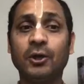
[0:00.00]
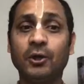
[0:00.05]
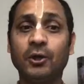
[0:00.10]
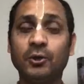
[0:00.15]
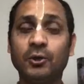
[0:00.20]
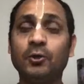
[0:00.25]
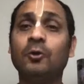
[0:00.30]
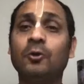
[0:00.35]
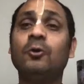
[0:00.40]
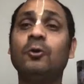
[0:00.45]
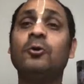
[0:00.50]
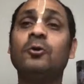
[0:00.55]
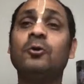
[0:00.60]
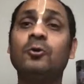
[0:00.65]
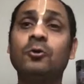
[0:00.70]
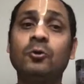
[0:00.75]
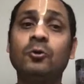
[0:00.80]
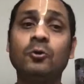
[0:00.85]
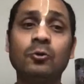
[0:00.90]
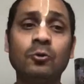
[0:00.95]
your
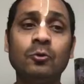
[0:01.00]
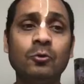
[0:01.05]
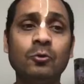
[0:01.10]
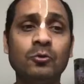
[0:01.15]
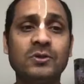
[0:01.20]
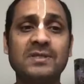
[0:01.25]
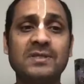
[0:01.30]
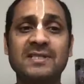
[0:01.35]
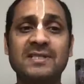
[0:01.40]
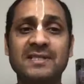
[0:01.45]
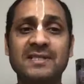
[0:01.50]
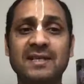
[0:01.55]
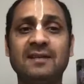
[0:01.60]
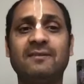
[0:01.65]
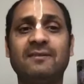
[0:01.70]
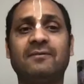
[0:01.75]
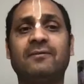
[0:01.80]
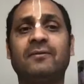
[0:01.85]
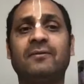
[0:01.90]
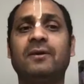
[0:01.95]
true
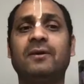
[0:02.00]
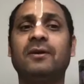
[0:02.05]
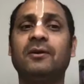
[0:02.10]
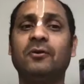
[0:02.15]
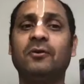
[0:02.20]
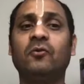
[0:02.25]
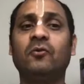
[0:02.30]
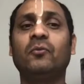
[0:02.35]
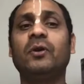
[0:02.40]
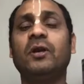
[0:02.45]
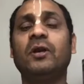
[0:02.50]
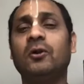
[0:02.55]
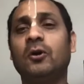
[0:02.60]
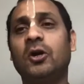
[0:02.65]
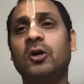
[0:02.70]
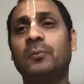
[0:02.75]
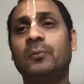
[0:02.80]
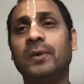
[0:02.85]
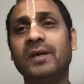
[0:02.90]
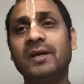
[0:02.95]
self will
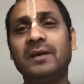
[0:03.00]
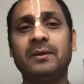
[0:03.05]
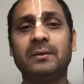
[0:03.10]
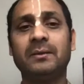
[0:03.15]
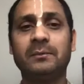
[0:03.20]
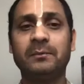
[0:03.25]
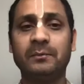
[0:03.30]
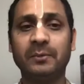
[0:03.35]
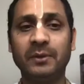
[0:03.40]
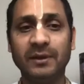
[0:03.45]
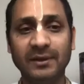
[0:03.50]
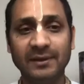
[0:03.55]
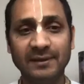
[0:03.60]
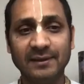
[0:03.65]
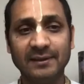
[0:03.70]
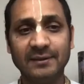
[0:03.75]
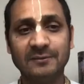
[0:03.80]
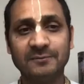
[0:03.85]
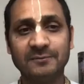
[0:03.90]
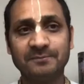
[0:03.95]
not be
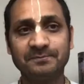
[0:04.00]
burned.